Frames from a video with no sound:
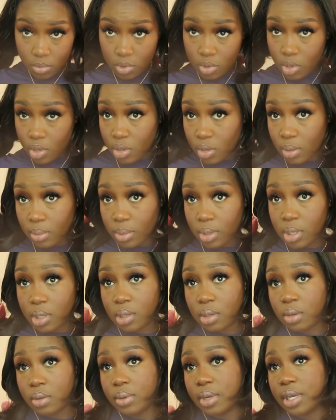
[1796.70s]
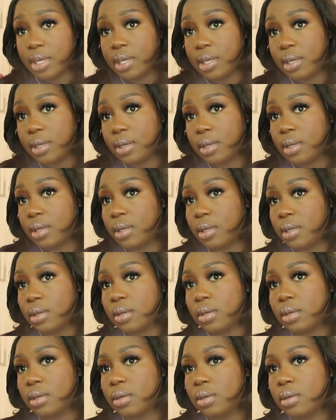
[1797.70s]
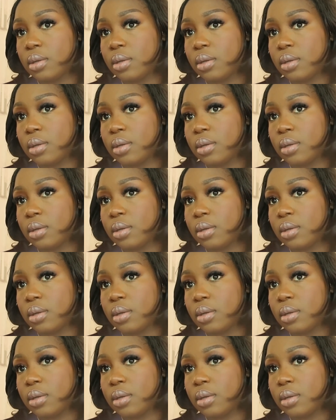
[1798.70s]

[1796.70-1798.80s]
So I'm gonna go ahead and